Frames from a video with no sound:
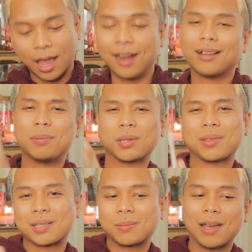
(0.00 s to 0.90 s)
And it comes with
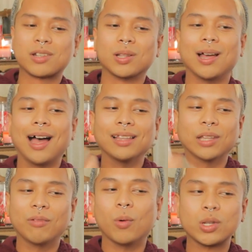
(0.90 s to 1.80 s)
this spatula. I
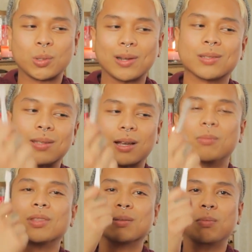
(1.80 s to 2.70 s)
love moisturizers that
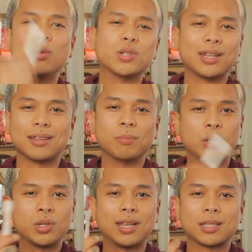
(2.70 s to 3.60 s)
come with this
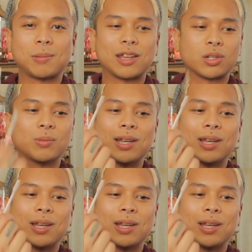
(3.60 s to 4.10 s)
bougie ass spatula.